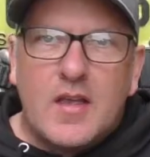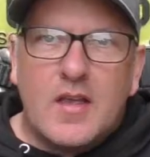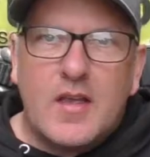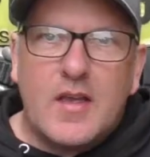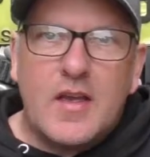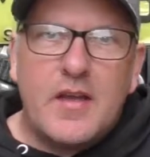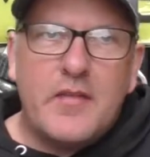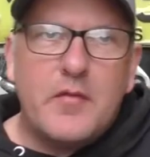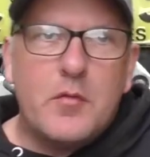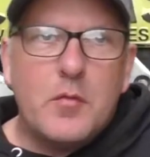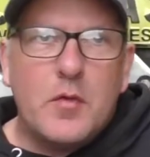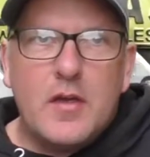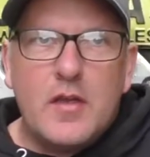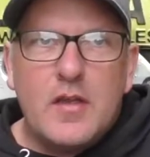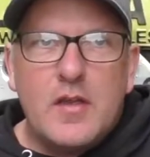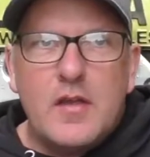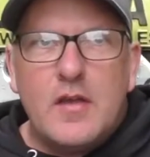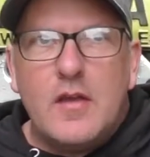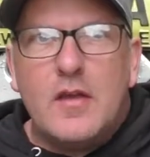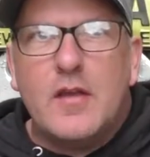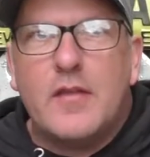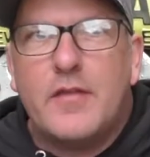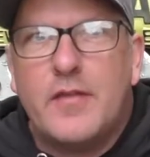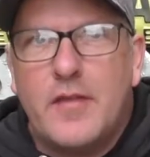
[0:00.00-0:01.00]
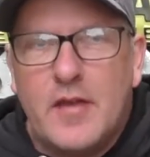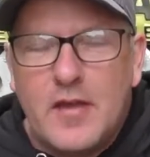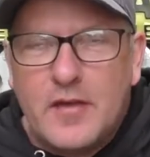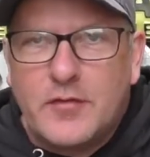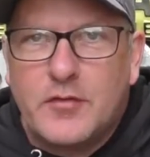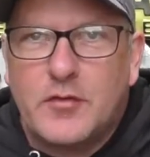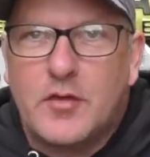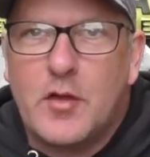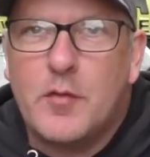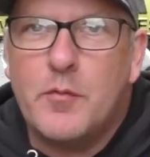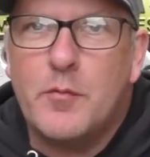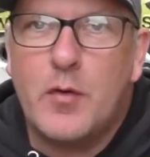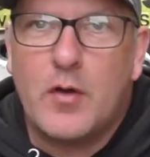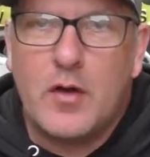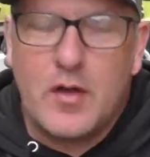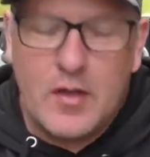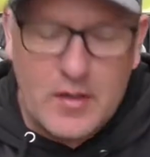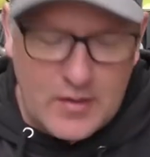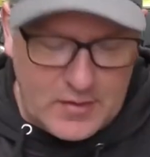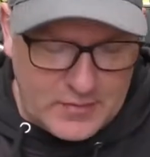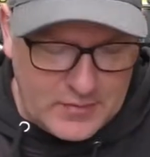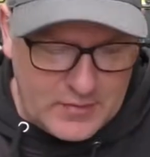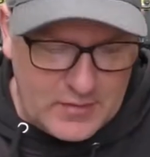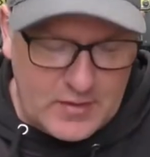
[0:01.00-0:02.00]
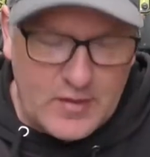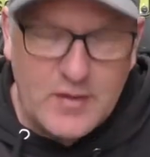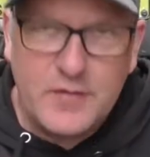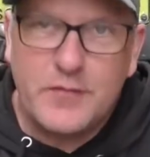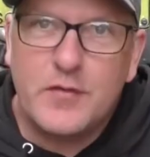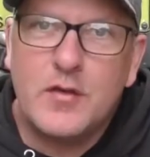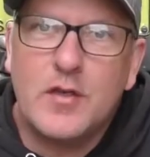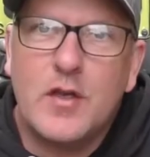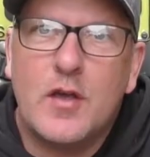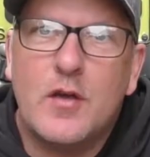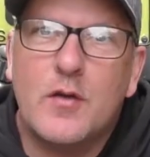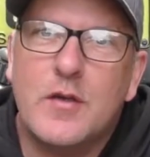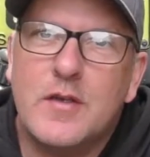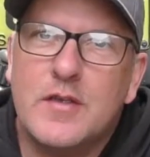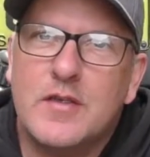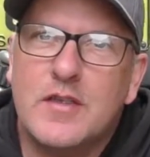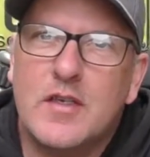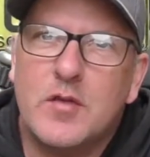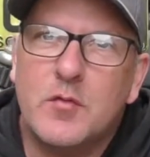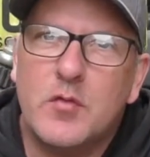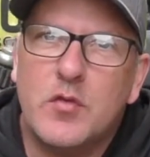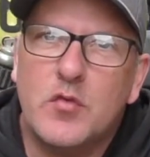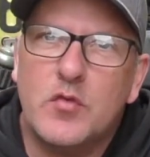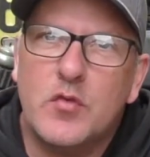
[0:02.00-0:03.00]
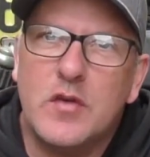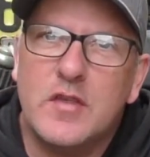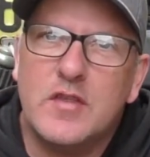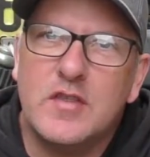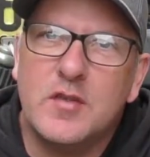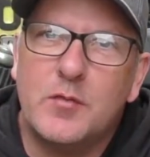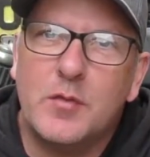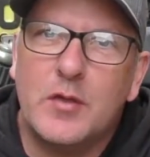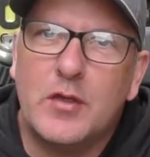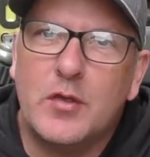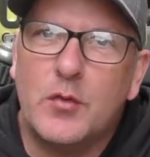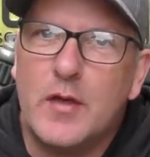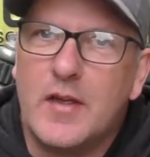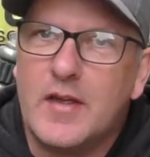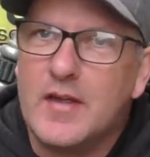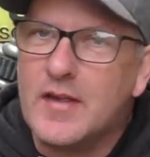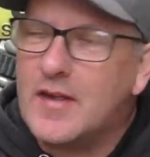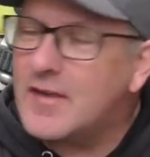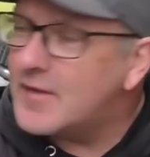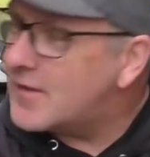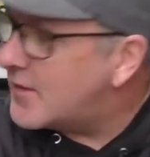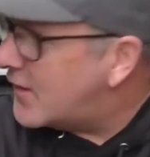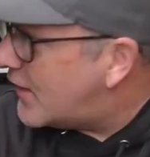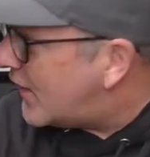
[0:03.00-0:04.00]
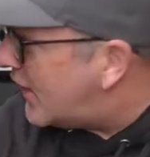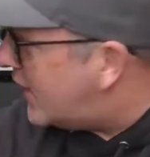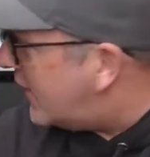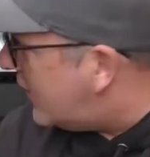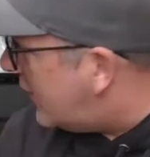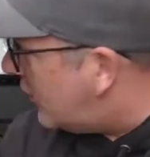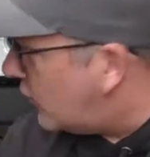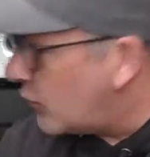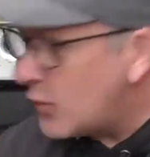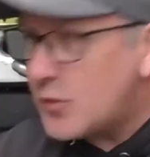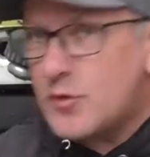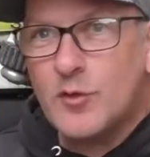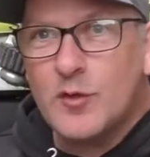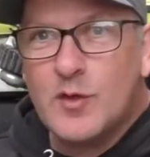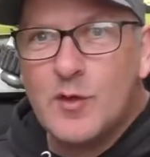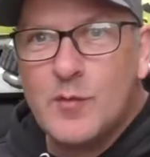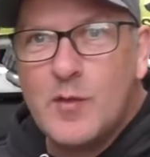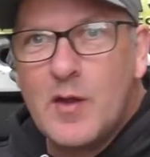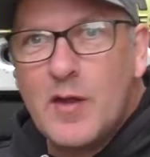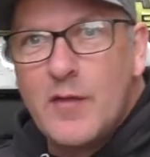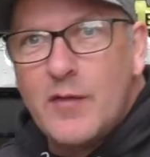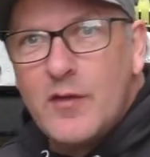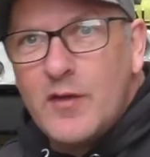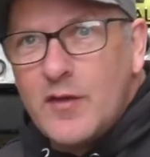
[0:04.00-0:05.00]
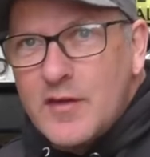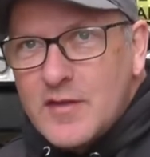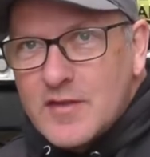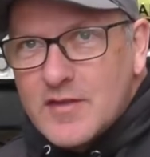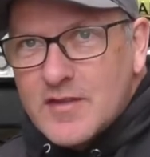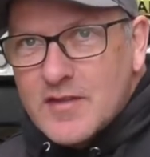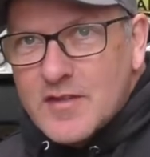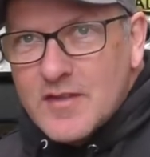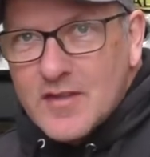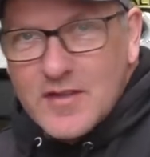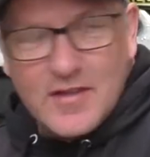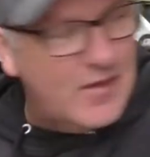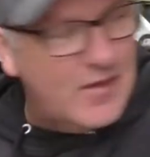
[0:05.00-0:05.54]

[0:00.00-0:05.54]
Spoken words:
Hey everybody, thanks for stopping by. Today's video is going to be reasonably quick, and today we're talking about these